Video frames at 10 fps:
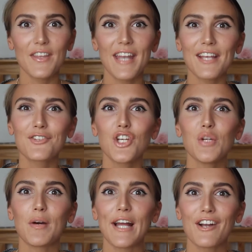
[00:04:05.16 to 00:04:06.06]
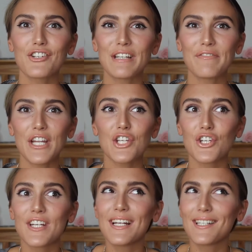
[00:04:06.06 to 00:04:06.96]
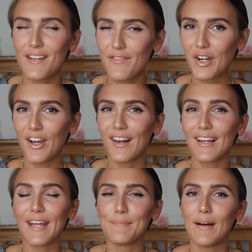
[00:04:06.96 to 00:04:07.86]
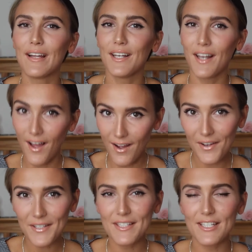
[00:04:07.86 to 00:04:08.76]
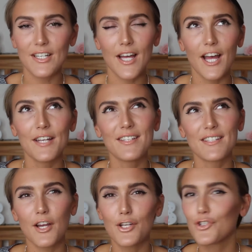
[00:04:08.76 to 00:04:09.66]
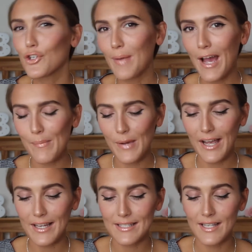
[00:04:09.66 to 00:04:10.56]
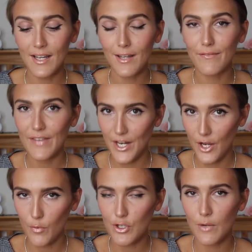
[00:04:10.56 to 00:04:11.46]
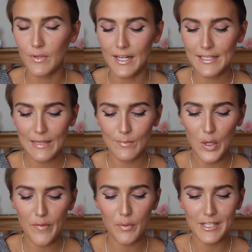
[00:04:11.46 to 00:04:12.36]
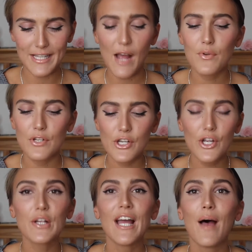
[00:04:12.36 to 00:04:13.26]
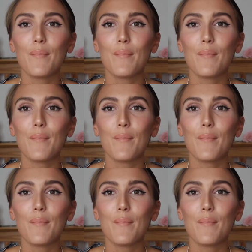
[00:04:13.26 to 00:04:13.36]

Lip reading: And the next dupe I actually featured in a different color in my last designer dupe handbags video, which I will link down below if you want to see that one too.